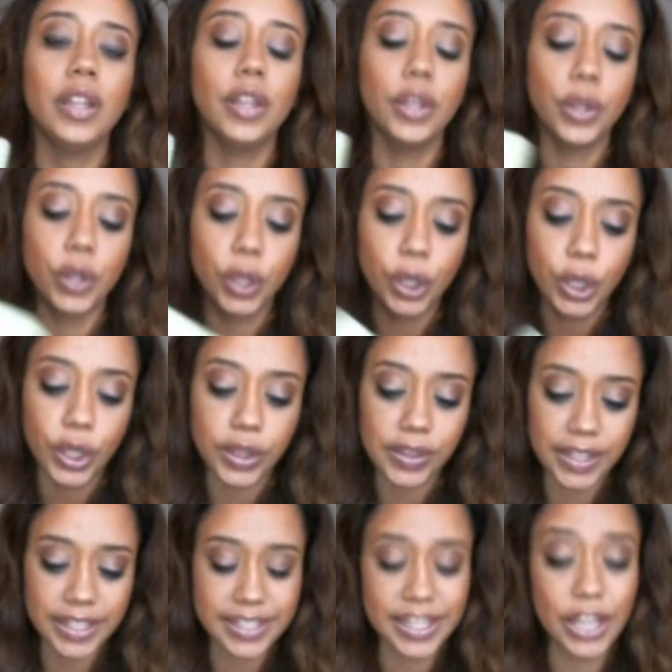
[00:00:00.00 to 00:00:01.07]
the good
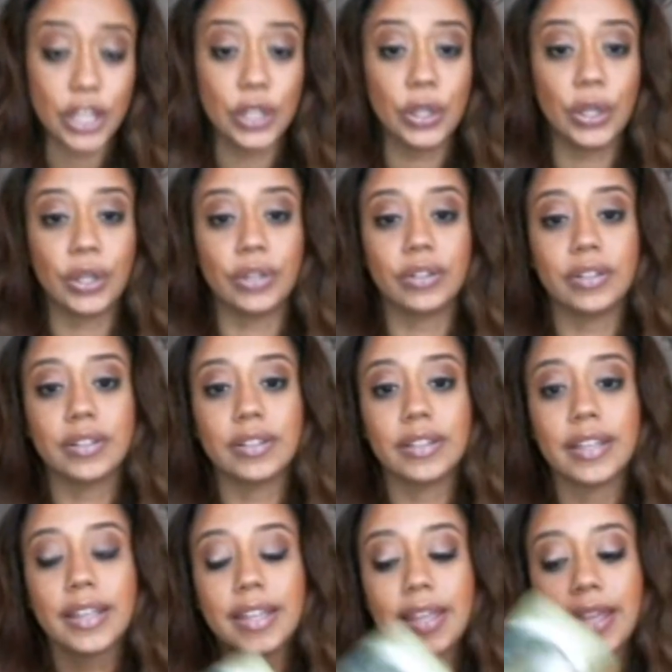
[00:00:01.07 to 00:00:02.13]
things that you learned,
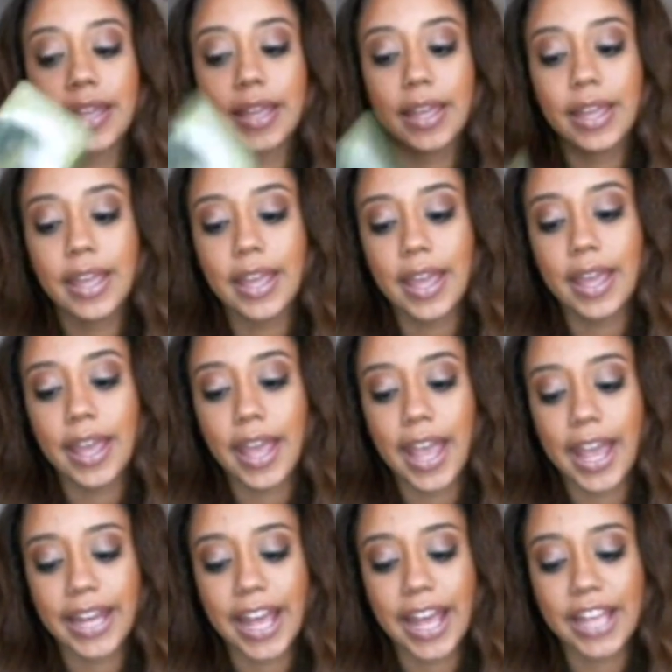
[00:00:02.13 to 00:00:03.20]

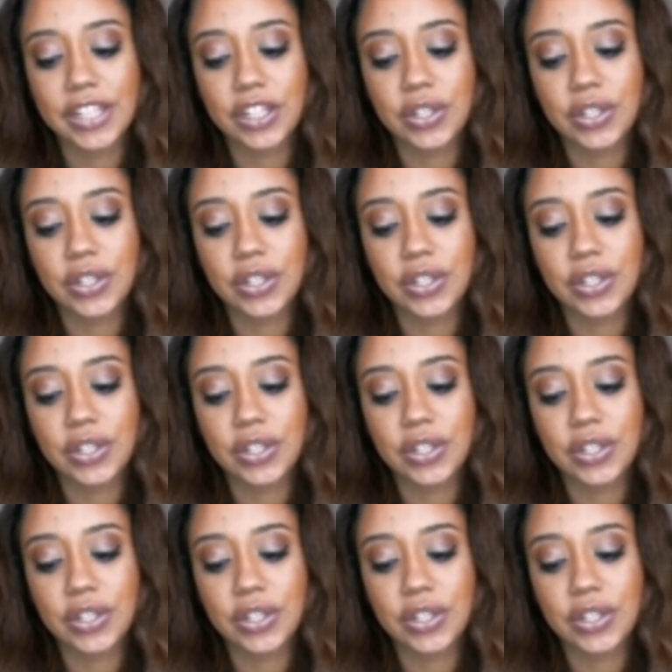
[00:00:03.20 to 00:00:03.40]
and ask